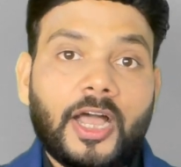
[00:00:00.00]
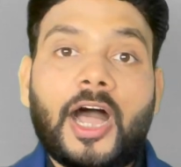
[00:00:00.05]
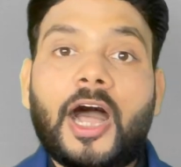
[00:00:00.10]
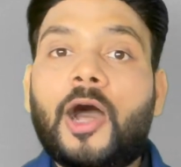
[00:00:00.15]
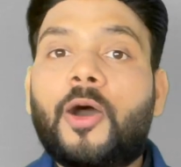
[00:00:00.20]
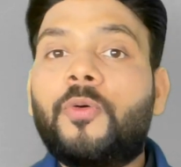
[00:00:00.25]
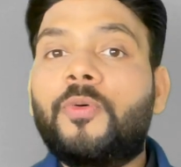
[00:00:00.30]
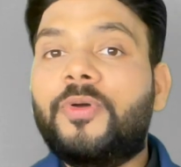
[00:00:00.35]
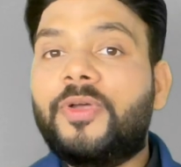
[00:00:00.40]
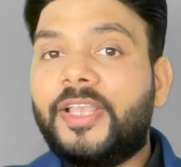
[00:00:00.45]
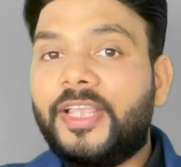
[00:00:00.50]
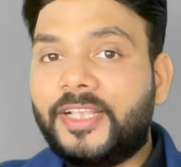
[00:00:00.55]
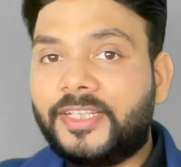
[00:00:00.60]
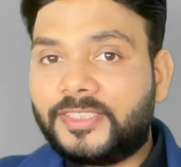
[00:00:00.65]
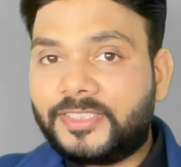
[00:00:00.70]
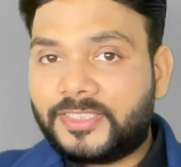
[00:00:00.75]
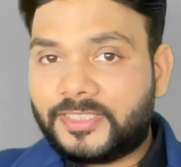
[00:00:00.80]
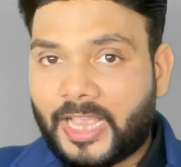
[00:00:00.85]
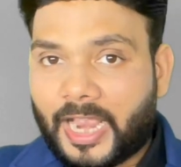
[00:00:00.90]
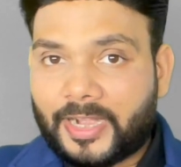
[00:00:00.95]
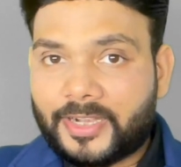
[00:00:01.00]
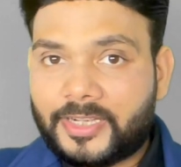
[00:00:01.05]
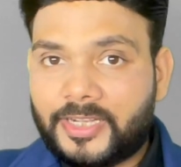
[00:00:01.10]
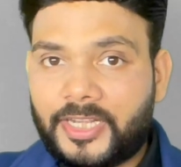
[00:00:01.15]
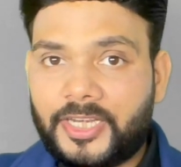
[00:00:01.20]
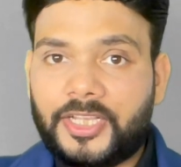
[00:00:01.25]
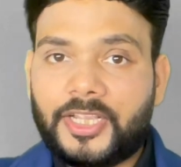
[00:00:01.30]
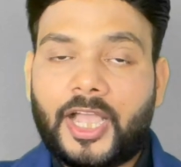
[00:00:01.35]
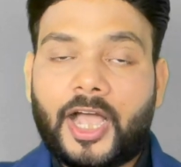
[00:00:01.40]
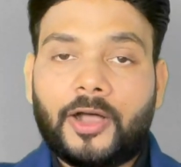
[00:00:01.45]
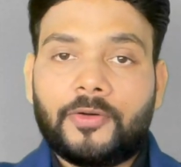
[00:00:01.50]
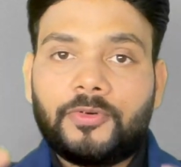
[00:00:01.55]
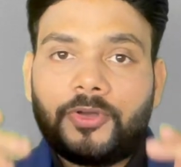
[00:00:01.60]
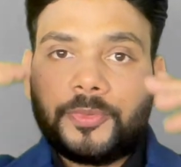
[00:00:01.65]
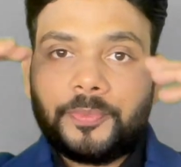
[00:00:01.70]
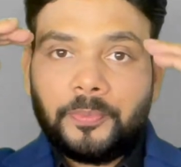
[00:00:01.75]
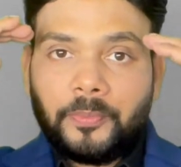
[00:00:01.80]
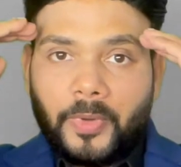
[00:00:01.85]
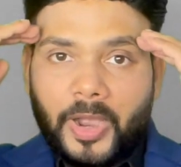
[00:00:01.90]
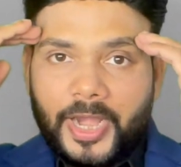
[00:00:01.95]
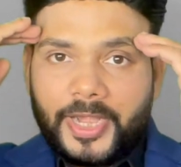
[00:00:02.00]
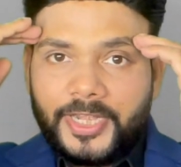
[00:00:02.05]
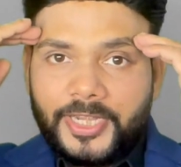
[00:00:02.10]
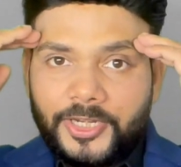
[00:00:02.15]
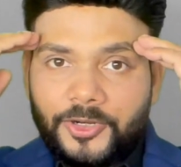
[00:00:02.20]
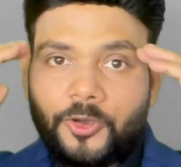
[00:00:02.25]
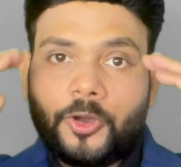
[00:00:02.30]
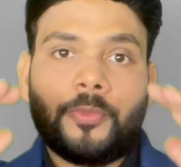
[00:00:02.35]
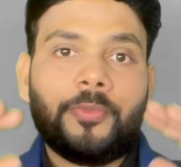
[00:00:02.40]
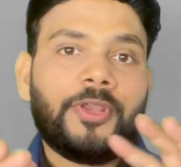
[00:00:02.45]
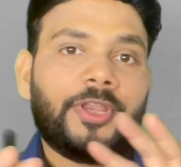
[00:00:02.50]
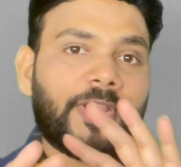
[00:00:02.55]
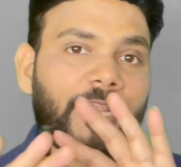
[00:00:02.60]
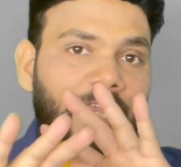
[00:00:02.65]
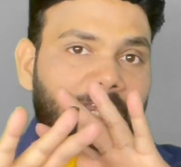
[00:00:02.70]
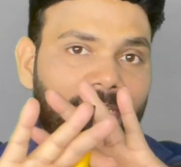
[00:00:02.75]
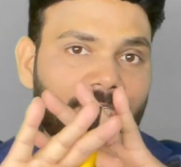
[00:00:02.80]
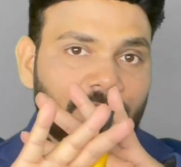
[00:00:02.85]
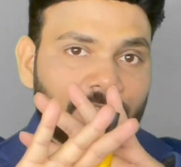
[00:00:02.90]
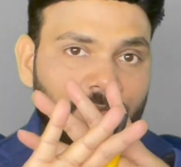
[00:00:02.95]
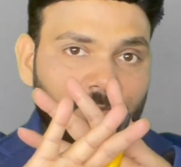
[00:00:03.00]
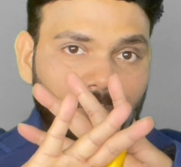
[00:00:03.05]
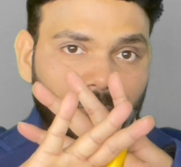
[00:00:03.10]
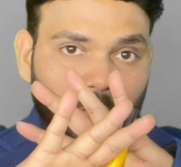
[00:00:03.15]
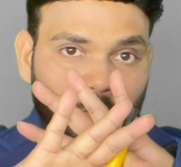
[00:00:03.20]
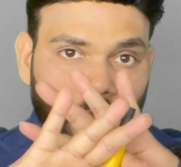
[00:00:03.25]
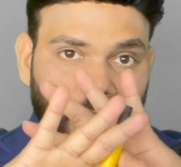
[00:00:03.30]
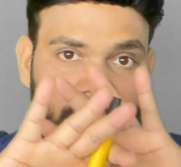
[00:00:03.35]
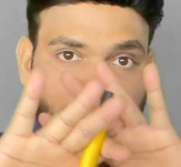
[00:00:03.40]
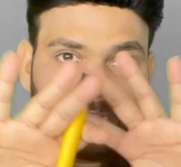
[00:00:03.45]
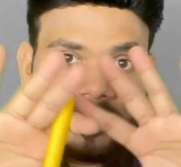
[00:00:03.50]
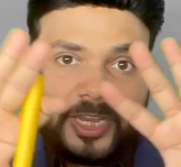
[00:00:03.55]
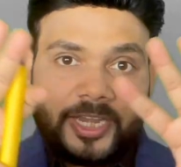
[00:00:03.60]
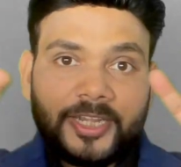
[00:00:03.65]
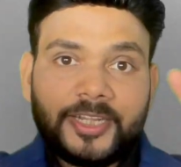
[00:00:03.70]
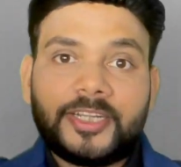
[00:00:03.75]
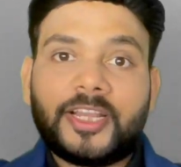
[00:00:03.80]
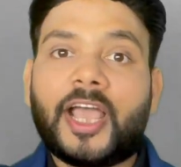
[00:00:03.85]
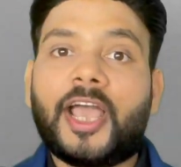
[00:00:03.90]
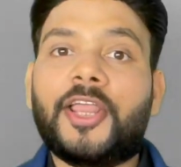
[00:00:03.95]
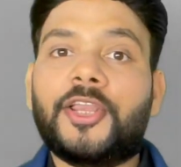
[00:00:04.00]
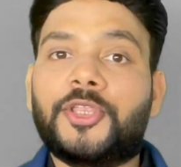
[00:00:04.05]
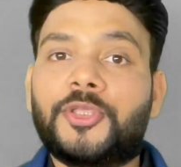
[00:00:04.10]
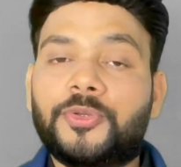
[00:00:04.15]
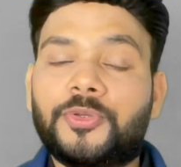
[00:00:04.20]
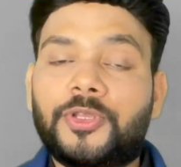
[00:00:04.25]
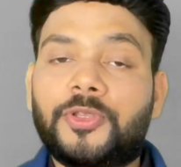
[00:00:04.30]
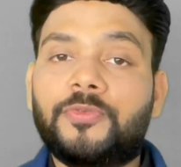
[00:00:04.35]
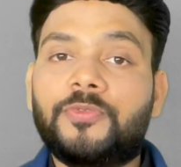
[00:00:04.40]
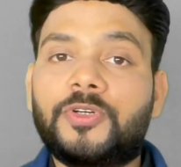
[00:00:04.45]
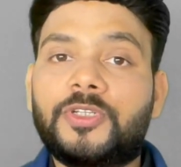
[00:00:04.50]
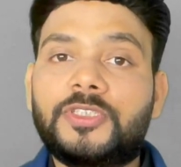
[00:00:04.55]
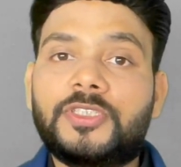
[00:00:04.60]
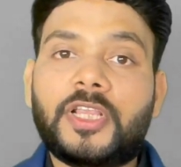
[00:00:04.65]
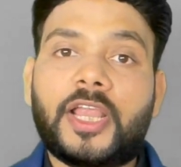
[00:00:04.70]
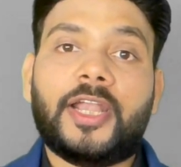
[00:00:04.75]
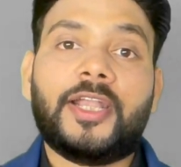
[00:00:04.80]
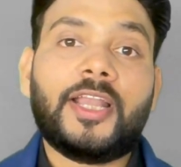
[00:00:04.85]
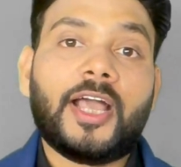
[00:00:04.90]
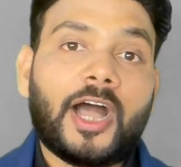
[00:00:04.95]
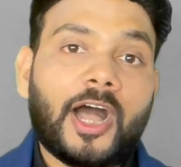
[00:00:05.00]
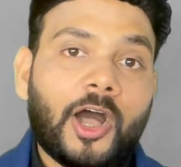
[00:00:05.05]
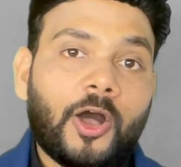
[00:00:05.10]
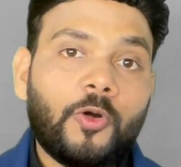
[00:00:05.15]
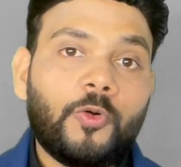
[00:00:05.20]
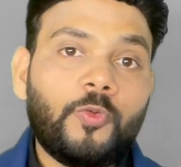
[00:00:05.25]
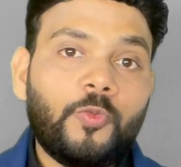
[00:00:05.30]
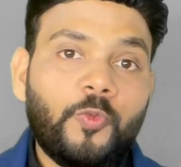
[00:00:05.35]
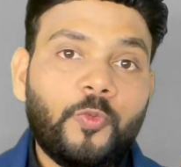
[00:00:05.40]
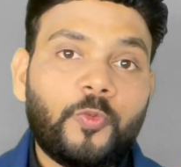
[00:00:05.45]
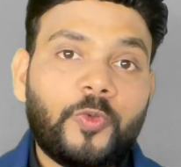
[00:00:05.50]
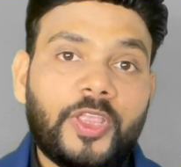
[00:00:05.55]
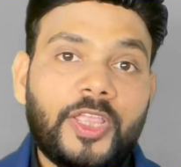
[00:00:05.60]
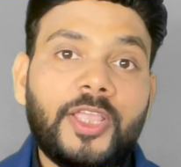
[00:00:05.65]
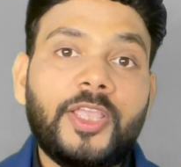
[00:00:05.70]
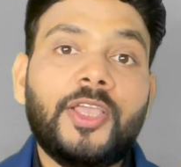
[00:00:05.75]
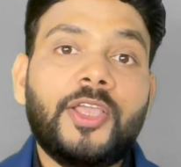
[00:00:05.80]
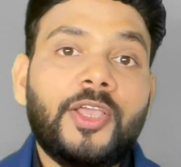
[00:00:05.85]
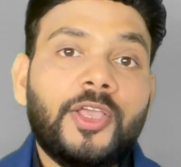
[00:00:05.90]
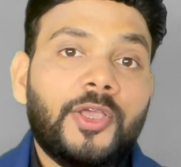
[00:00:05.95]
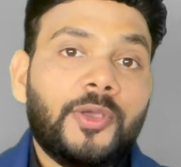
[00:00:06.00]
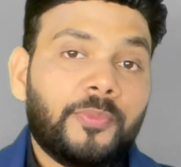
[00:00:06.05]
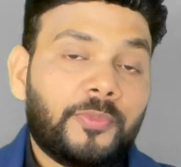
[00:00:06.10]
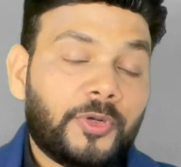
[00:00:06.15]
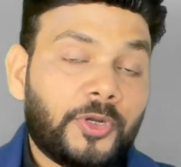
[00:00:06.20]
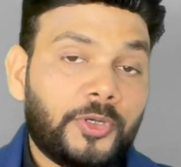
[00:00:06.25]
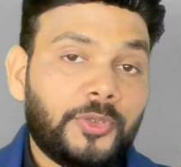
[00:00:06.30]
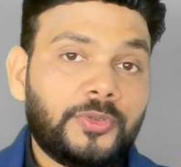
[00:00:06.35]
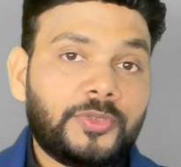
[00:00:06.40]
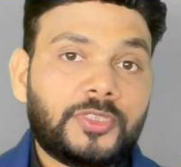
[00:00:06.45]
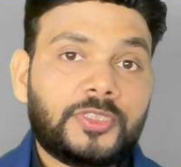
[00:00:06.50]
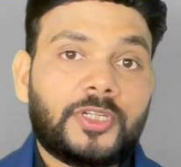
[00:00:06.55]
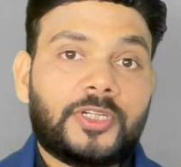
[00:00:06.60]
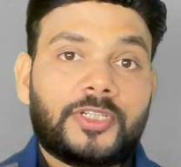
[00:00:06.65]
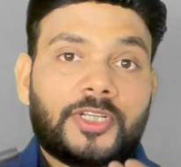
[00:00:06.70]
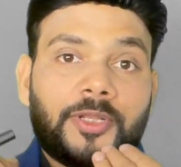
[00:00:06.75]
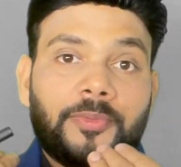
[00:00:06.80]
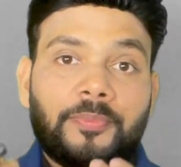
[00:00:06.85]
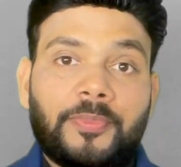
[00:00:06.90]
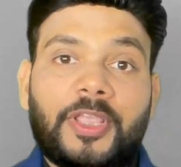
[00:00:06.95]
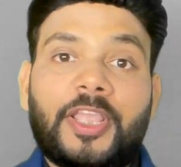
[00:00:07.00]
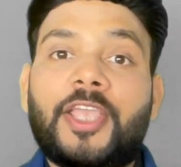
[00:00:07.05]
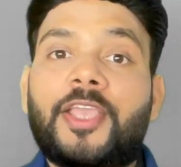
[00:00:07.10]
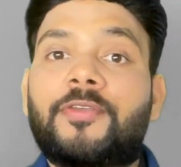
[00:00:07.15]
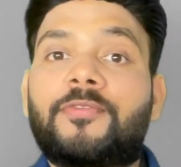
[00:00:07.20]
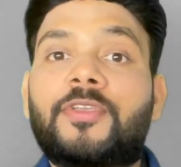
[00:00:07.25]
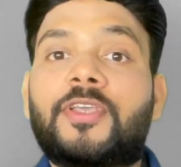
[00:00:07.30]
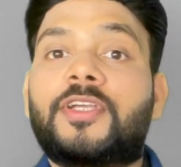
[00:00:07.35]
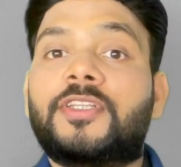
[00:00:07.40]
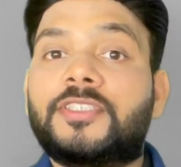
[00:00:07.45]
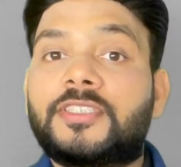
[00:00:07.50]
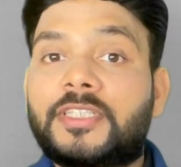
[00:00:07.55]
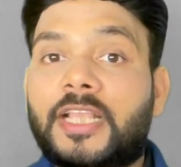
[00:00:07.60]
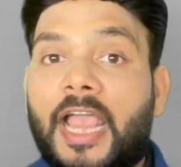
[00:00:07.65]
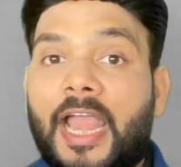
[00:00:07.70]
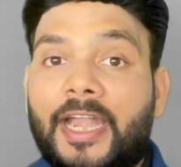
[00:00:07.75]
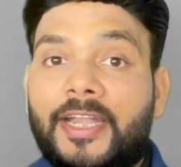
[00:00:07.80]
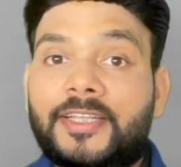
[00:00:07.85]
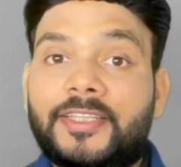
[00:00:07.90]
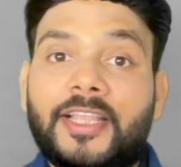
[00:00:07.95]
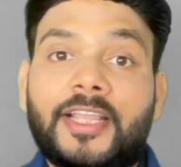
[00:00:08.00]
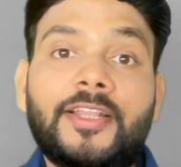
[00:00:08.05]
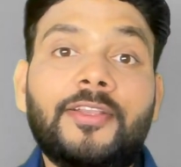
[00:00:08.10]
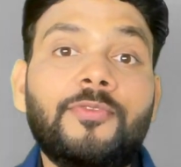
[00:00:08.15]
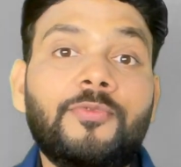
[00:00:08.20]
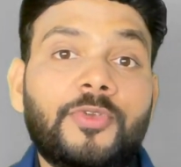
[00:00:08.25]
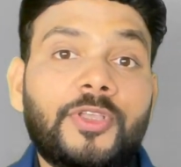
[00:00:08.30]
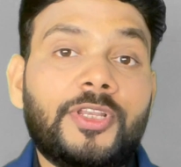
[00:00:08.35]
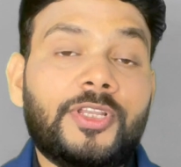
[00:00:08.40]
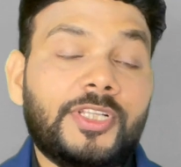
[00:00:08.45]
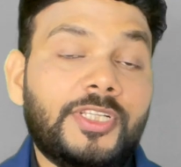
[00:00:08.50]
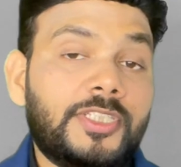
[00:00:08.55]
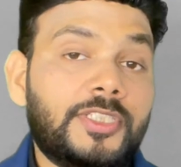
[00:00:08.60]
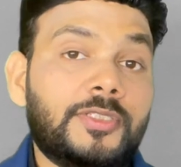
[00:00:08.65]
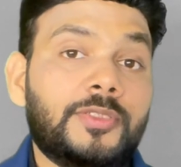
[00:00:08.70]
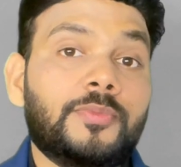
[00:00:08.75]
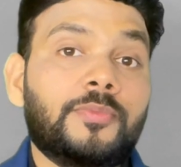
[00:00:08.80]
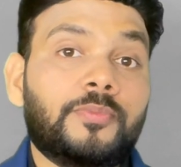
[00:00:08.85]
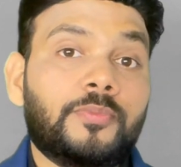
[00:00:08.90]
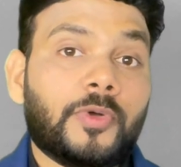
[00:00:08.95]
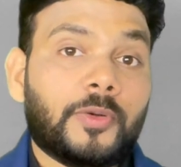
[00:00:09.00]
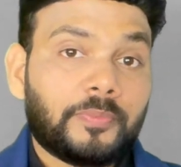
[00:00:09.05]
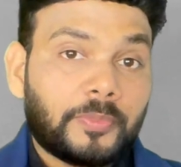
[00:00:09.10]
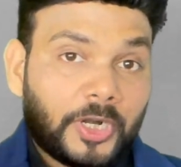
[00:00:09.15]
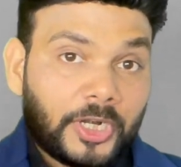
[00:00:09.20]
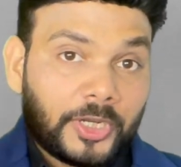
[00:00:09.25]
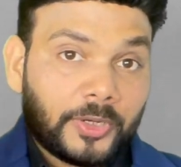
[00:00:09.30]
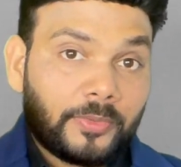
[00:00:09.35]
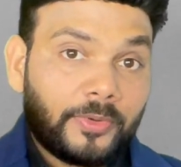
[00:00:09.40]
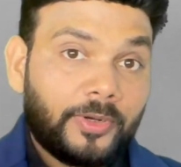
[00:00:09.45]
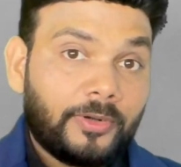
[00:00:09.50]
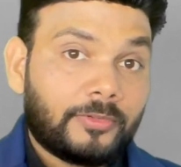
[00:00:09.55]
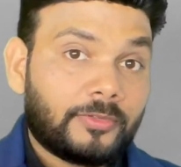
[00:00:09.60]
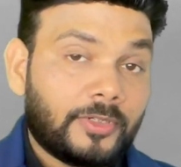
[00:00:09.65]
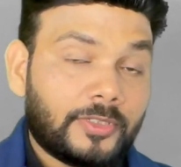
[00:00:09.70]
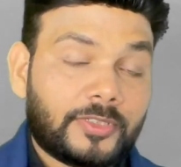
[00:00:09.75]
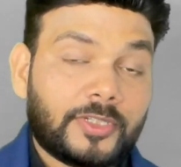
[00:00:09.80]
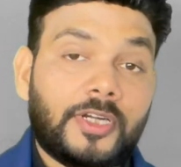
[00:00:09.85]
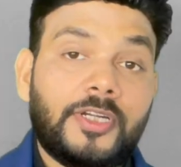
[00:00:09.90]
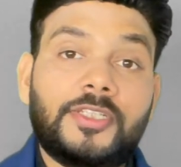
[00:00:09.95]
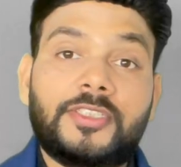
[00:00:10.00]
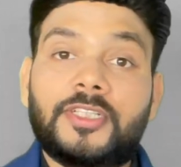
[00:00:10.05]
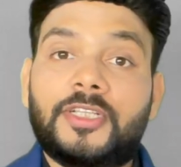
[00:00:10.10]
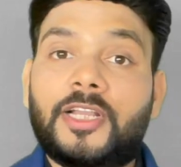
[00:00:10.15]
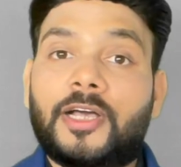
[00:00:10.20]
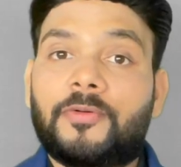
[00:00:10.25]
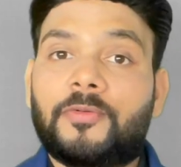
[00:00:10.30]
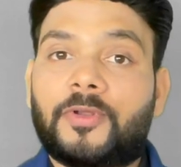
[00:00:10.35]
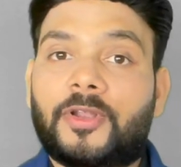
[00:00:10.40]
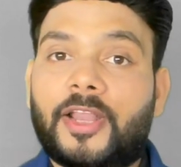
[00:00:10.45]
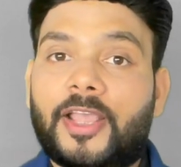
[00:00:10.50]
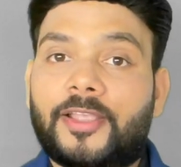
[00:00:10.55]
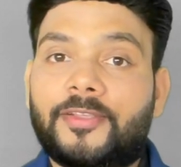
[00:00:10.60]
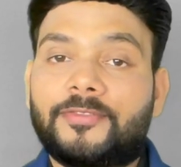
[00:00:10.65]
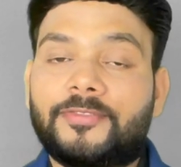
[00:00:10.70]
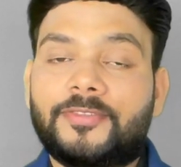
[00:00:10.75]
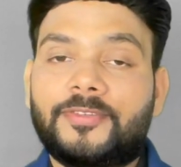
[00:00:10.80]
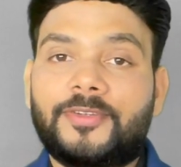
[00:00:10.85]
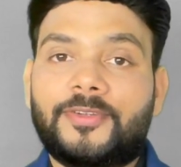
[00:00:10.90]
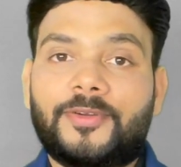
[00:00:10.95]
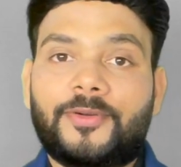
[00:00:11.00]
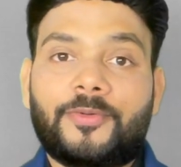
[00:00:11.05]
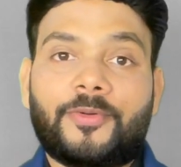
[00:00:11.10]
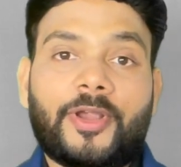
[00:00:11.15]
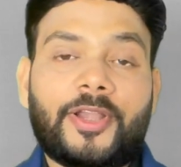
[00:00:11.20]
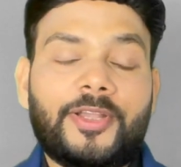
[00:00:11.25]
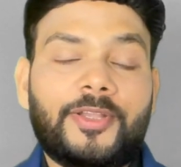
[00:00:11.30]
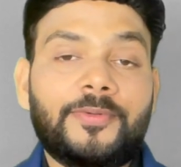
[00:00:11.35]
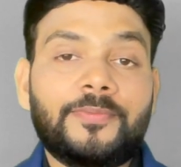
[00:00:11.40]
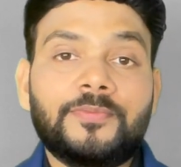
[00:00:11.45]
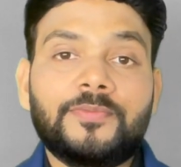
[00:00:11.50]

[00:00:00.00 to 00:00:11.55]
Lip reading: how exactly our mind communicates with the entire universe, and how we produce certain behaviors and then we reach particular results in our life, right?